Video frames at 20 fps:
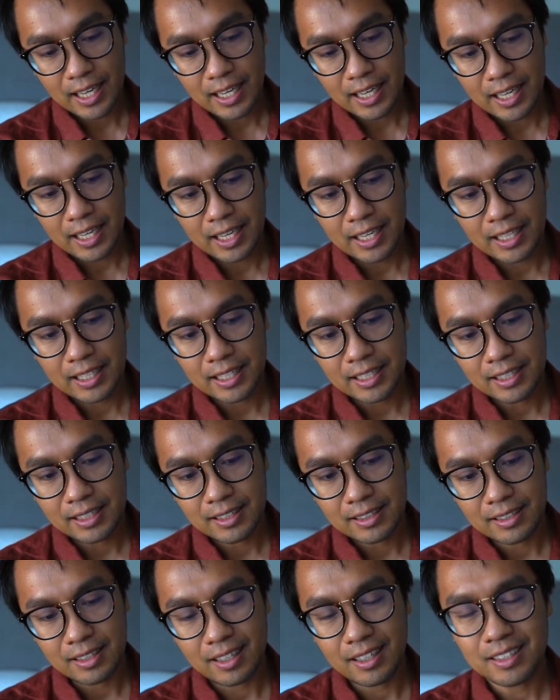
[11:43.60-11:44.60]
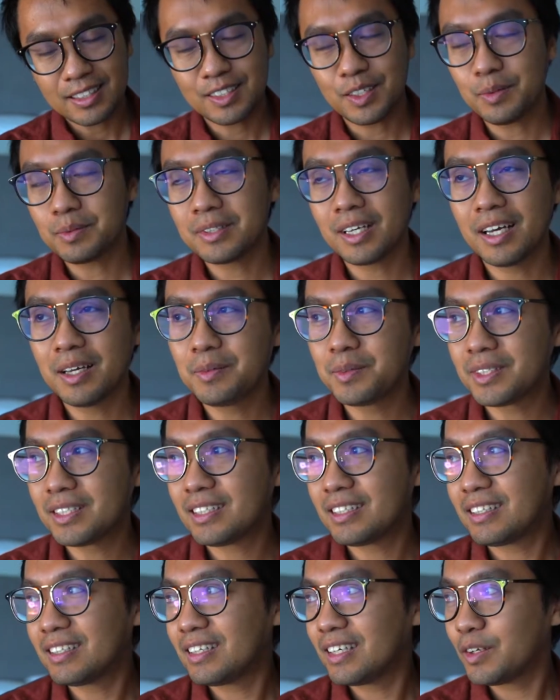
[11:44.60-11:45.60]
and
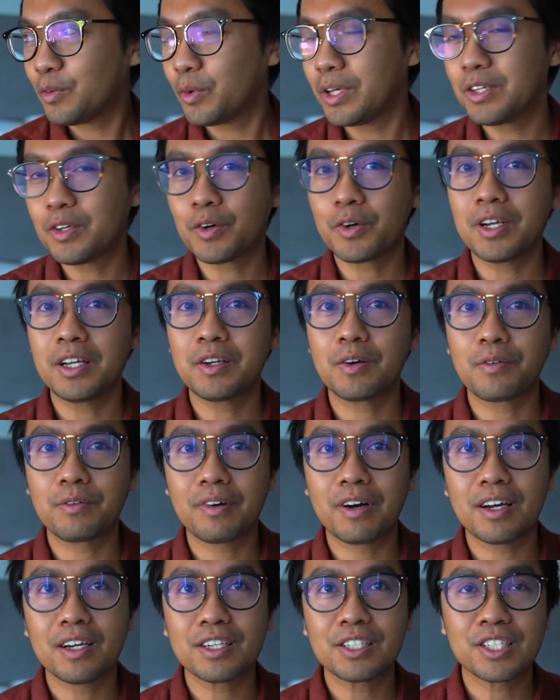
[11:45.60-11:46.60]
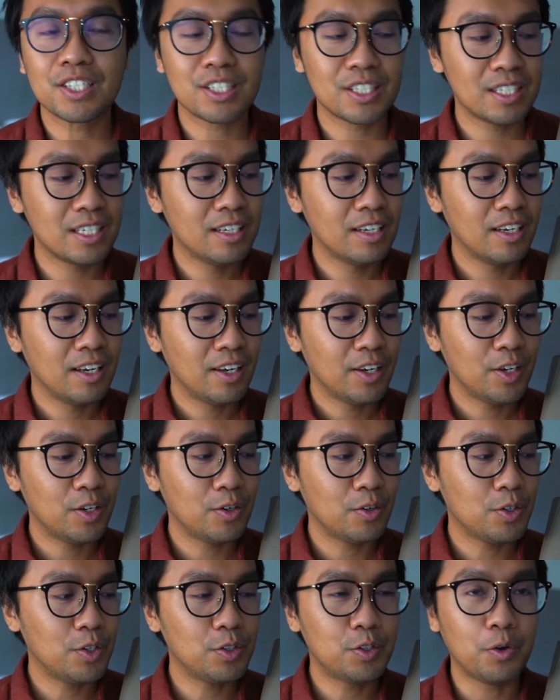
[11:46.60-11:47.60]
sometimes when you're in a rush, you know,
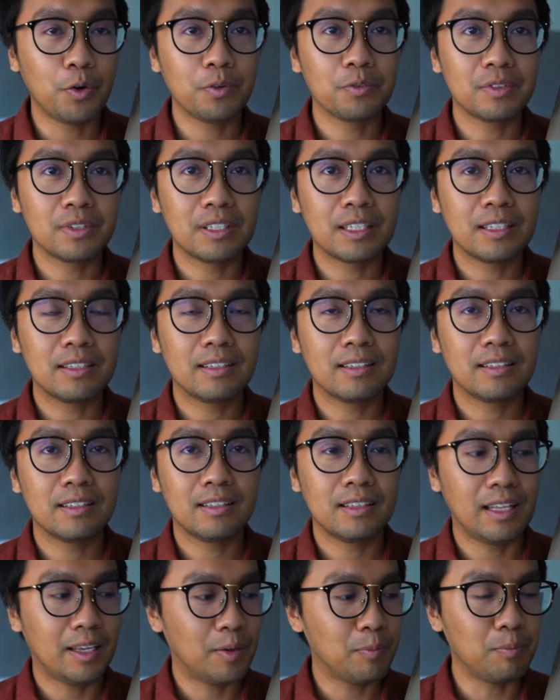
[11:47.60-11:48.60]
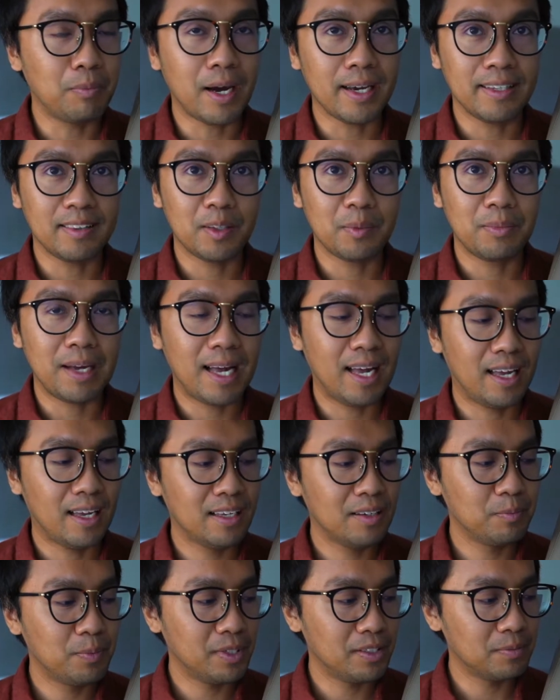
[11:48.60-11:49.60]
you don't like mind the
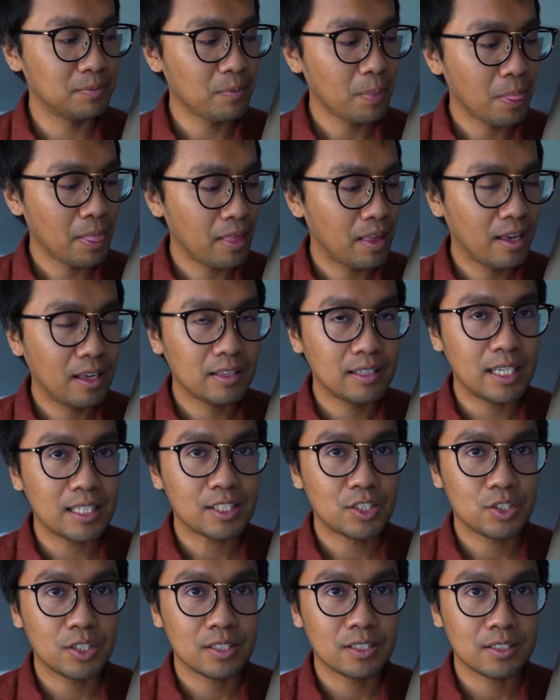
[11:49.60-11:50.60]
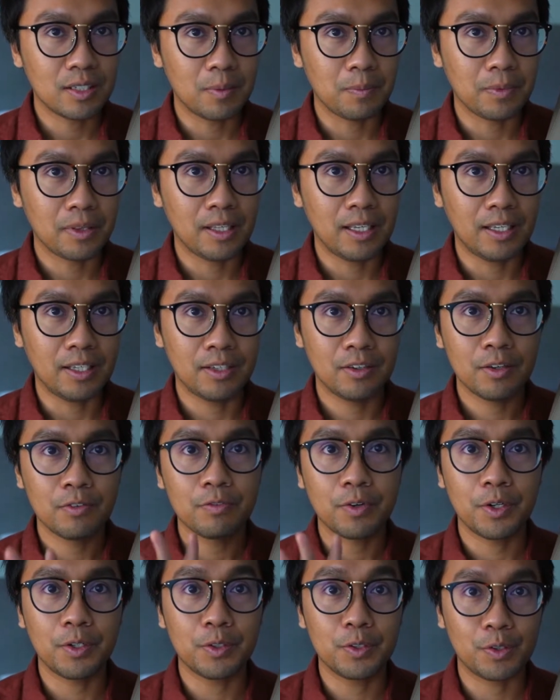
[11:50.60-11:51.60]
bag, but that's just something
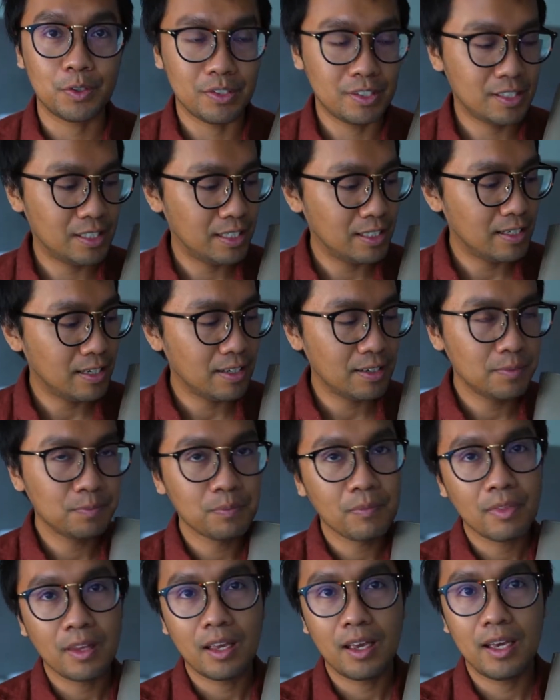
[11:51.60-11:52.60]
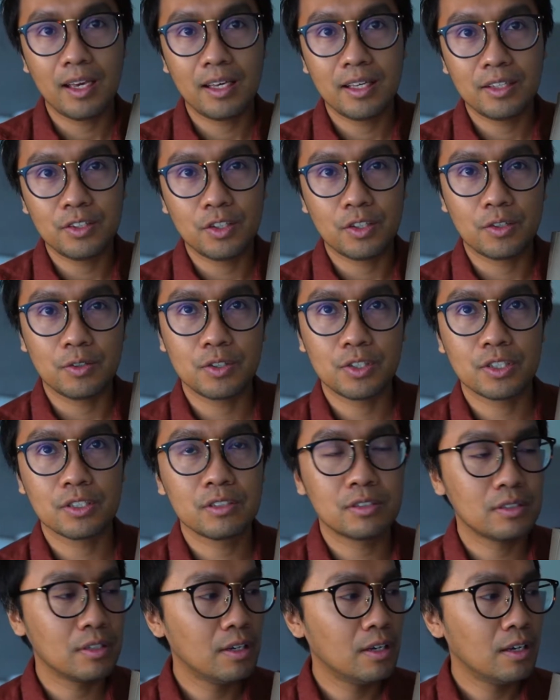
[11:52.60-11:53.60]
for you to consider, and you know,
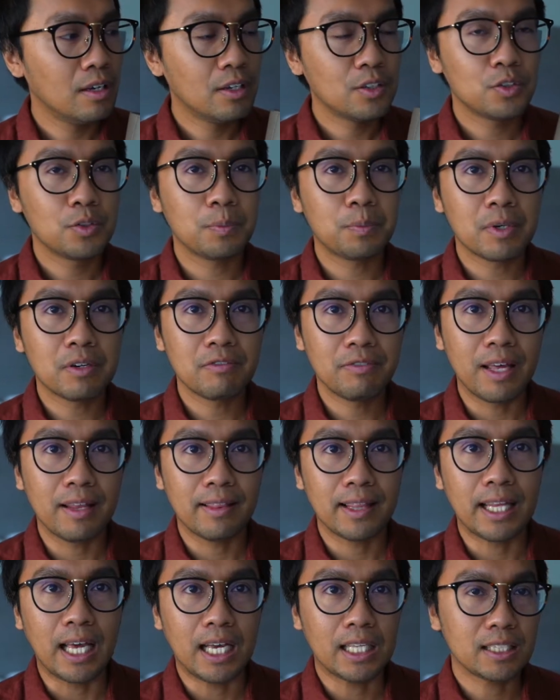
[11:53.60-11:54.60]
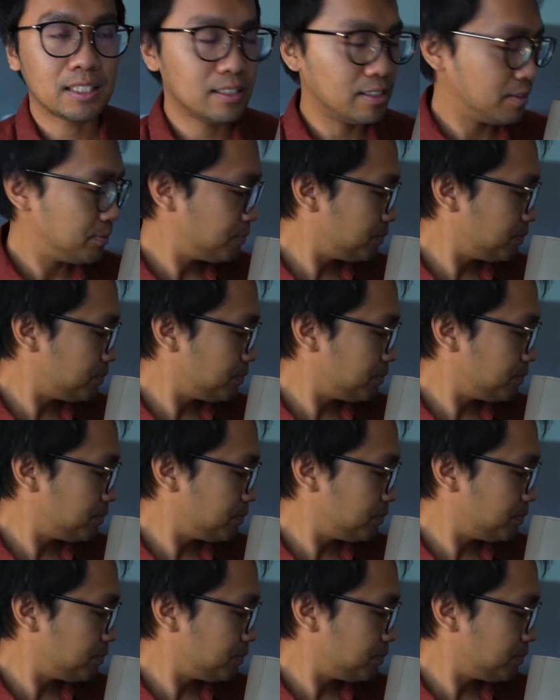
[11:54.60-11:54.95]
just to prevent that.